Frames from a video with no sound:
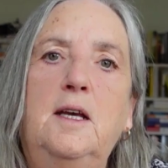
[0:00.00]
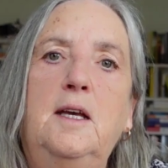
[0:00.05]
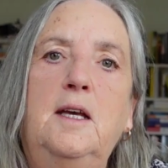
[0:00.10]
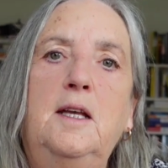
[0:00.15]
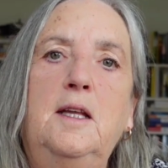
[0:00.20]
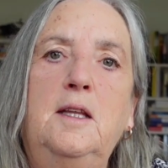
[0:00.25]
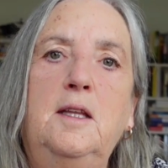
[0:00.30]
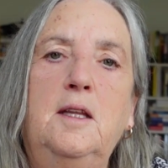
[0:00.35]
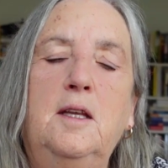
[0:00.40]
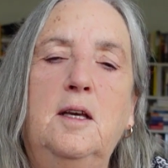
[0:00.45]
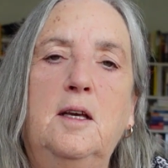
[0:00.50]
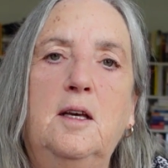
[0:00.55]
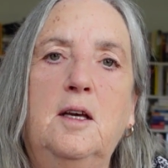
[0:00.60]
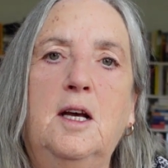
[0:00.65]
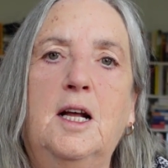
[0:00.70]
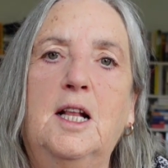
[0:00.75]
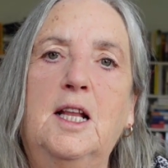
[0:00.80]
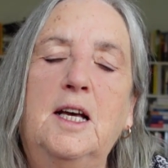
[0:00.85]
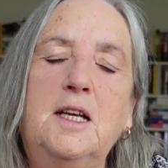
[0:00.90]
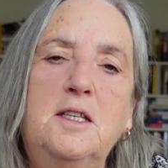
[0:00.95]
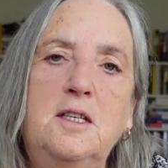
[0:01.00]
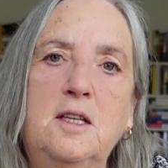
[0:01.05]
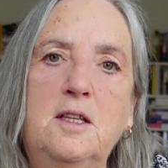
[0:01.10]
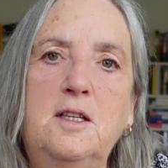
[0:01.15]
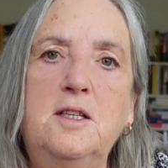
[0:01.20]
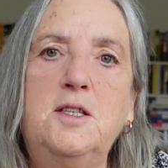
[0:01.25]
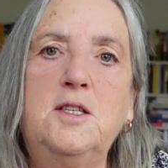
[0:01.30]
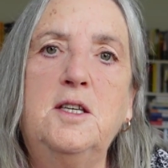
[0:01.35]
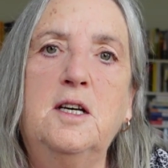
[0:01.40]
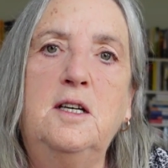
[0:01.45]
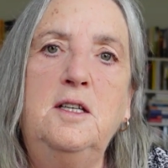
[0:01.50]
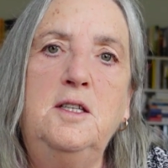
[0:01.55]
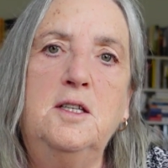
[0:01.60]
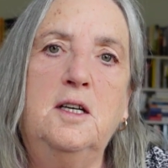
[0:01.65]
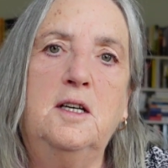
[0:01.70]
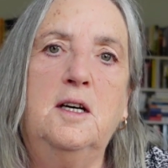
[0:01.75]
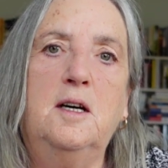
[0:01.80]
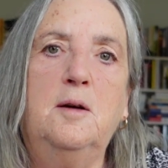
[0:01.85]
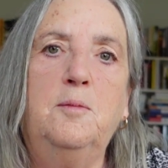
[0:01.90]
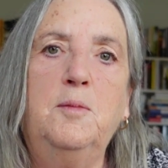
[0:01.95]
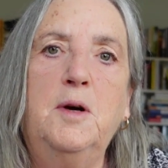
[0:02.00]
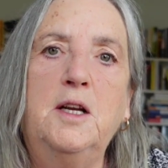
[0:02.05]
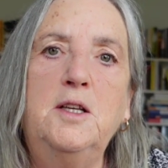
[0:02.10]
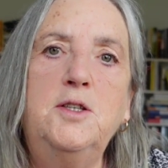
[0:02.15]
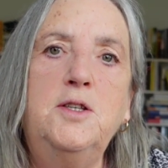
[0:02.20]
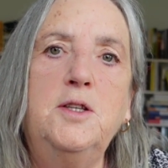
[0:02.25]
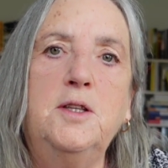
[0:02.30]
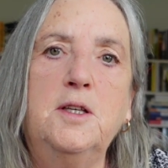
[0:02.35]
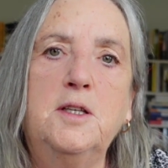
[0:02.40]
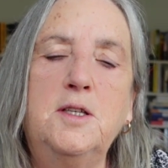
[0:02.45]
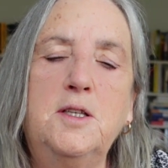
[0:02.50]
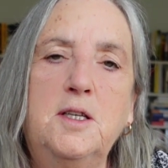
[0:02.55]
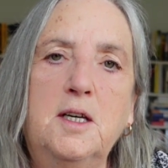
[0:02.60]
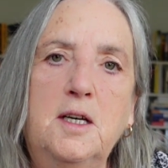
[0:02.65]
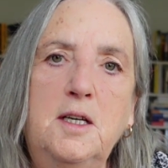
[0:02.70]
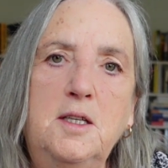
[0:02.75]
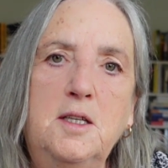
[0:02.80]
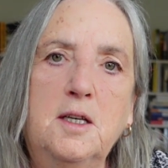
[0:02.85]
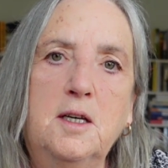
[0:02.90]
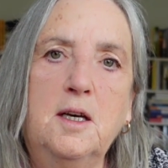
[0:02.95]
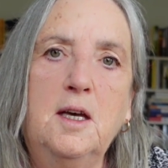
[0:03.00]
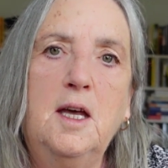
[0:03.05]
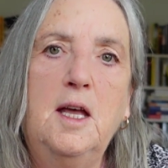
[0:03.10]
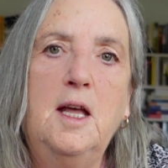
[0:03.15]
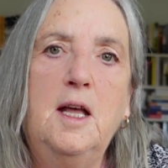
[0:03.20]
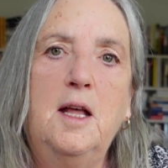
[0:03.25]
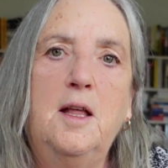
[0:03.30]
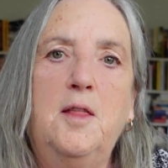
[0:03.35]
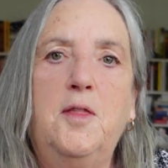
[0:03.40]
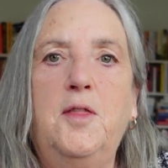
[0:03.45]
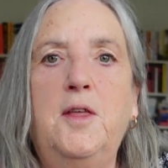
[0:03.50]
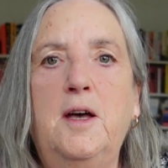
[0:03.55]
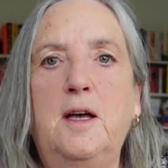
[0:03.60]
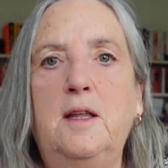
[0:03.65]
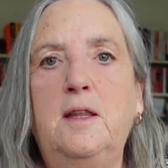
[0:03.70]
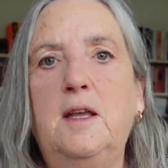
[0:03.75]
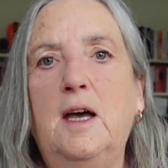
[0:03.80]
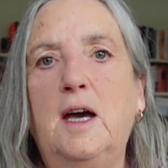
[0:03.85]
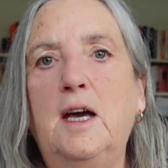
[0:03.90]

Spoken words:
in collecting this data and managing this data, then